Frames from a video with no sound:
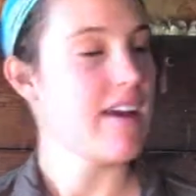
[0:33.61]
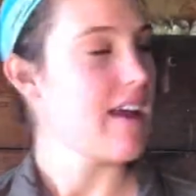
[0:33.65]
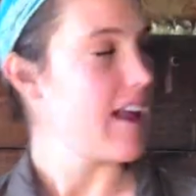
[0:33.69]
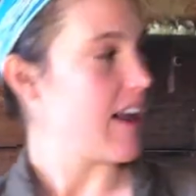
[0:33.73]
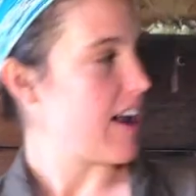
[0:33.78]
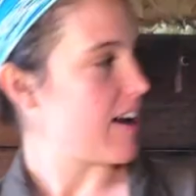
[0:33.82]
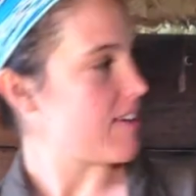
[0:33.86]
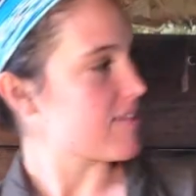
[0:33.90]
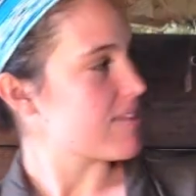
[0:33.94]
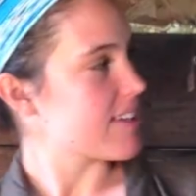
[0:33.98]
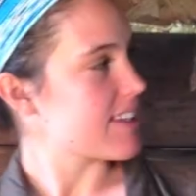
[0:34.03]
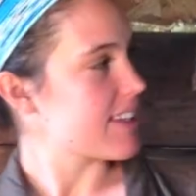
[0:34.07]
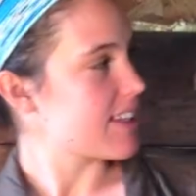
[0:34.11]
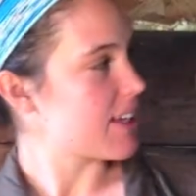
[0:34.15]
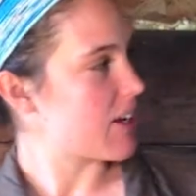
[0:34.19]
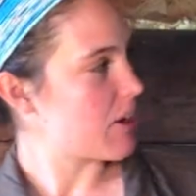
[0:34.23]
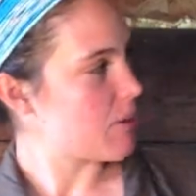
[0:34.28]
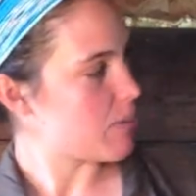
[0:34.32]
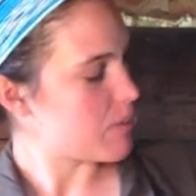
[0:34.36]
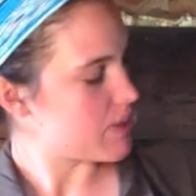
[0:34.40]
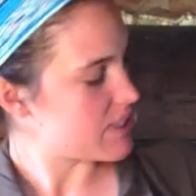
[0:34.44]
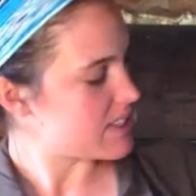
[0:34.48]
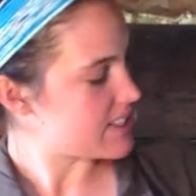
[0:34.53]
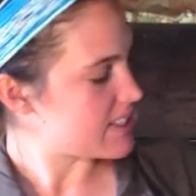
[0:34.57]
After the
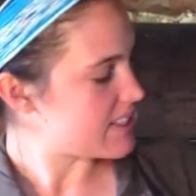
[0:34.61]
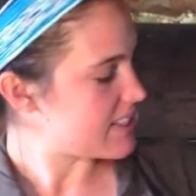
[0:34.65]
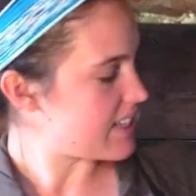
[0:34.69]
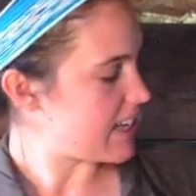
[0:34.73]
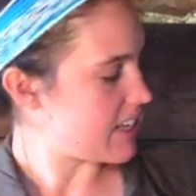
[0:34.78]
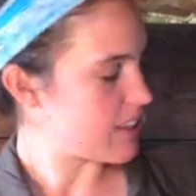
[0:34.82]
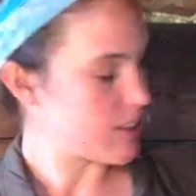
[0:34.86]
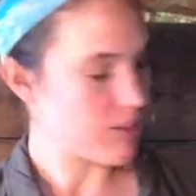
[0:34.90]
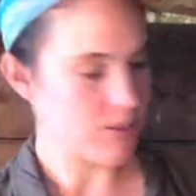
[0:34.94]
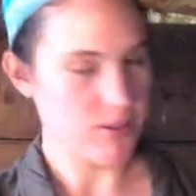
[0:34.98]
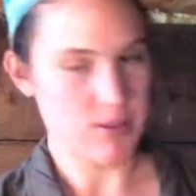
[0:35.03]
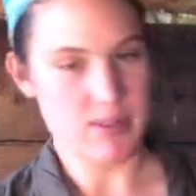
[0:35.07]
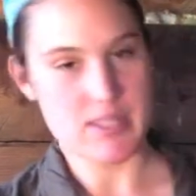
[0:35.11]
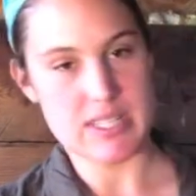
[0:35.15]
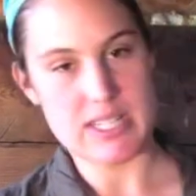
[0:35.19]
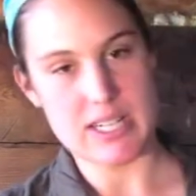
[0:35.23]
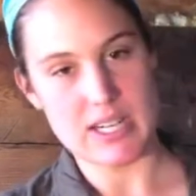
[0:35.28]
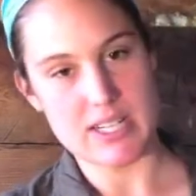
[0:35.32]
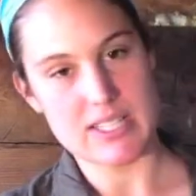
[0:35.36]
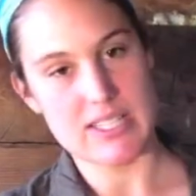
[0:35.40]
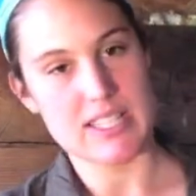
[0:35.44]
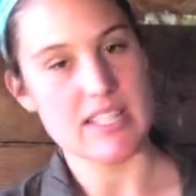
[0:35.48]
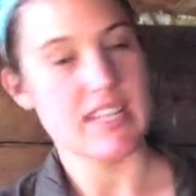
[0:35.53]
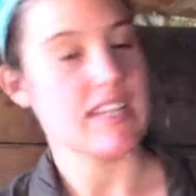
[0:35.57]
goat puts its head through and
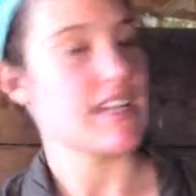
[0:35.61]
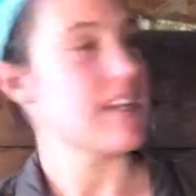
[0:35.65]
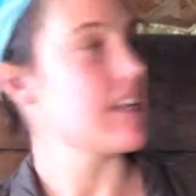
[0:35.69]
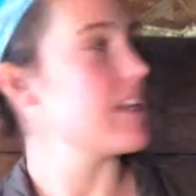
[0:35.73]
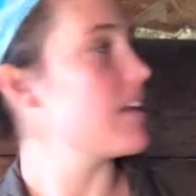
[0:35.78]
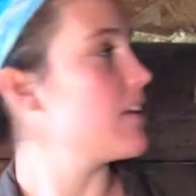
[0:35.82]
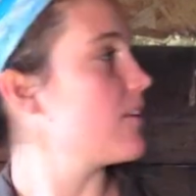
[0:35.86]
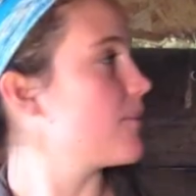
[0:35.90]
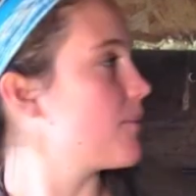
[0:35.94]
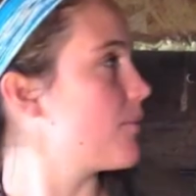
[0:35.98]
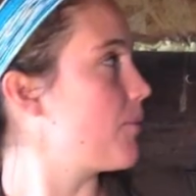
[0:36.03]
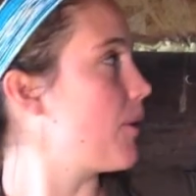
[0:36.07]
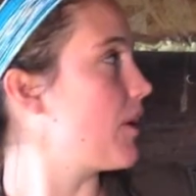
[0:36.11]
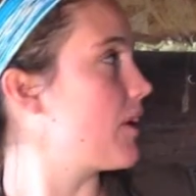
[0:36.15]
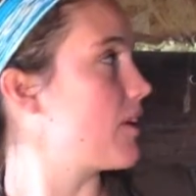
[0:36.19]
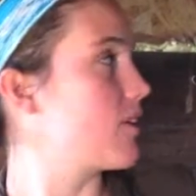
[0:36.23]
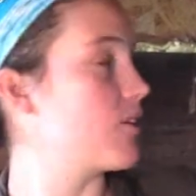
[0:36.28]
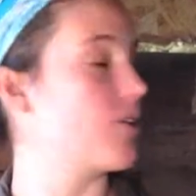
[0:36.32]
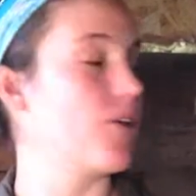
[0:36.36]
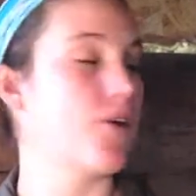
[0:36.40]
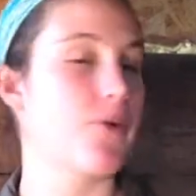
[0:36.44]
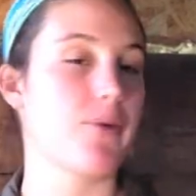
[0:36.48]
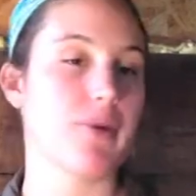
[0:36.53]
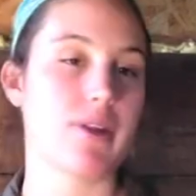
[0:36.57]
starts eating, you're going to
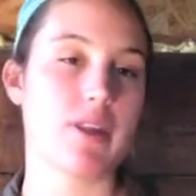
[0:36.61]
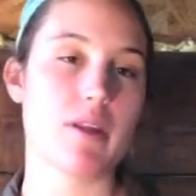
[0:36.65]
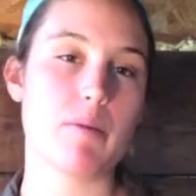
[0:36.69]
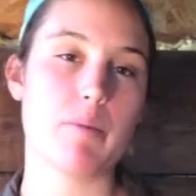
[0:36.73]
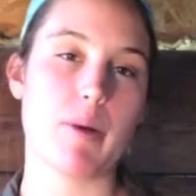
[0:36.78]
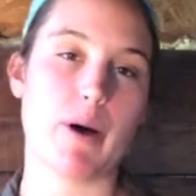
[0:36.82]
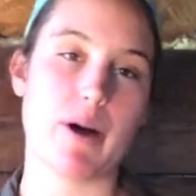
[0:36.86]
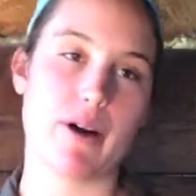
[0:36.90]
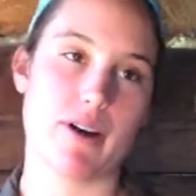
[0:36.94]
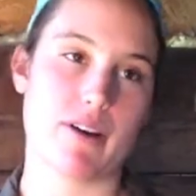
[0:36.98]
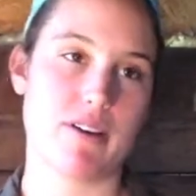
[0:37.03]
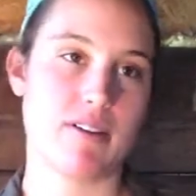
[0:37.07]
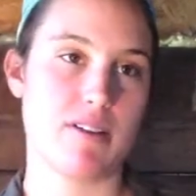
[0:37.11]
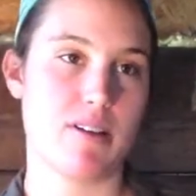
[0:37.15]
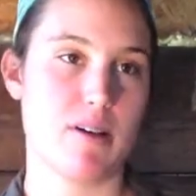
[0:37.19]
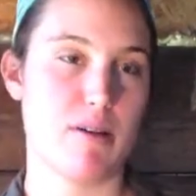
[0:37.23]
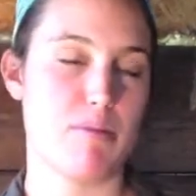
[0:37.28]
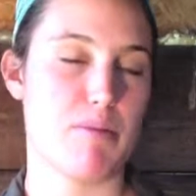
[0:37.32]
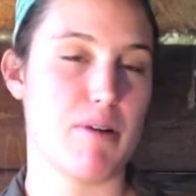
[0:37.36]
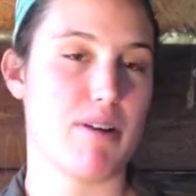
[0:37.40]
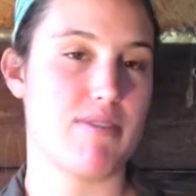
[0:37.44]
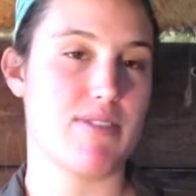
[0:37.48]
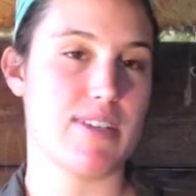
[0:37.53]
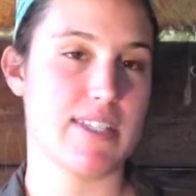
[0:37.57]
lower the bar
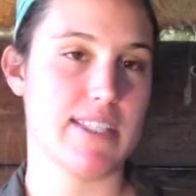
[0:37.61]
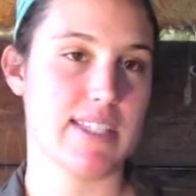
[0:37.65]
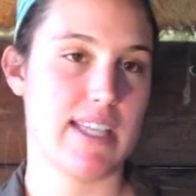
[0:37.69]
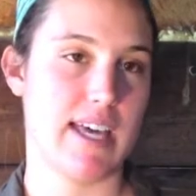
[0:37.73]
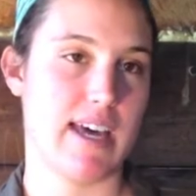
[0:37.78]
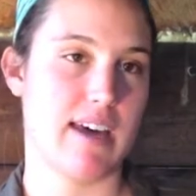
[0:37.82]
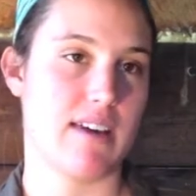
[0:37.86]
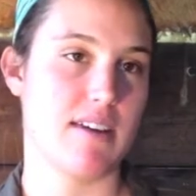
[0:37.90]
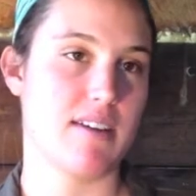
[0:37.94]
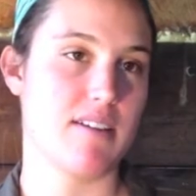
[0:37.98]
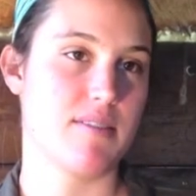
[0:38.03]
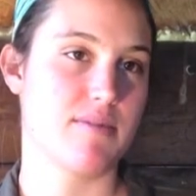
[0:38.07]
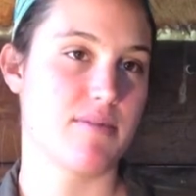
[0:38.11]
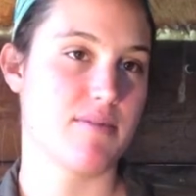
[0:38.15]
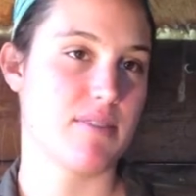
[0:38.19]
above its head,